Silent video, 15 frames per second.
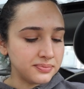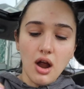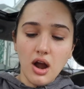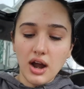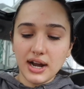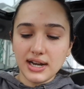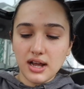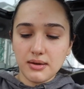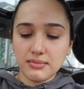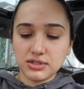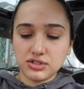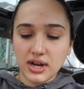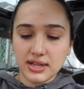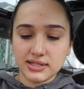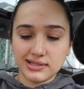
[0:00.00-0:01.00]
All right, now I'm gonna
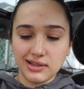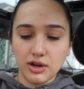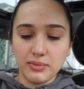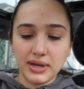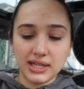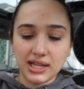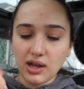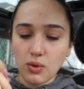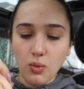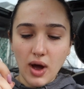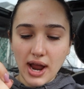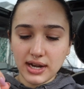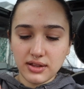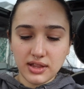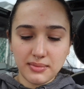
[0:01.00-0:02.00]
try this lo mein. Like,
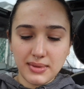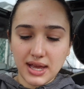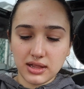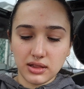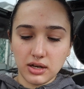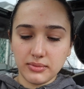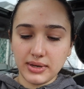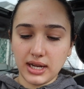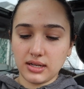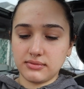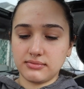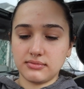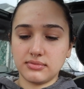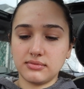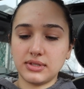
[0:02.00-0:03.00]
why do they make lo mein?
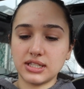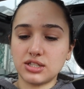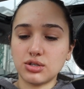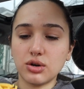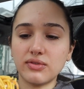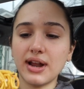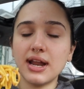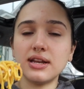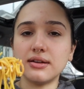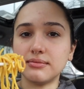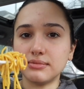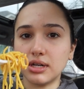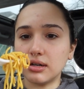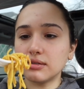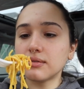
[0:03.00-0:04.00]
That's so
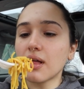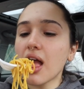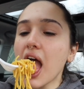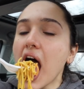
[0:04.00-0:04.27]
random, no?